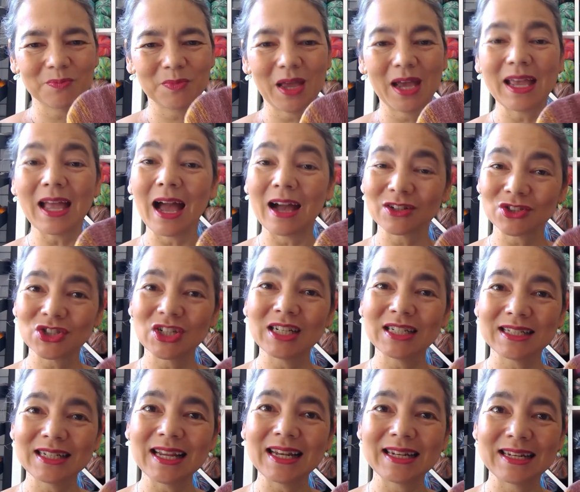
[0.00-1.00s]
I actually
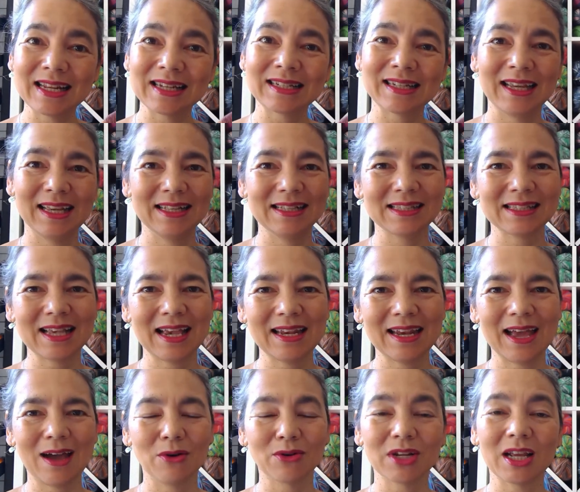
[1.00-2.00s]
did knit it inside
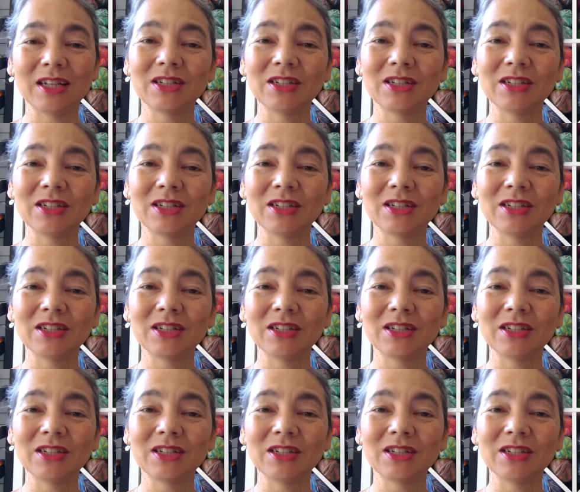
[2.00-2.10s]
out.